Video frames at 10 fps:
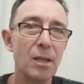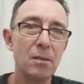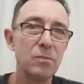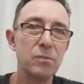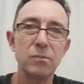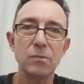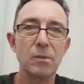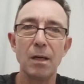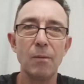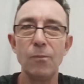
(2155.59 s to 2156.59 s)
You know,
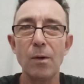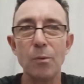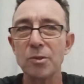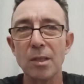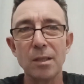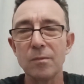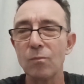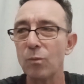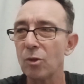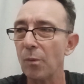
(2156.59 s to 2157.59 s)
I wasn't going
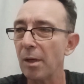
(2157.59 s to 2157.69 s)
to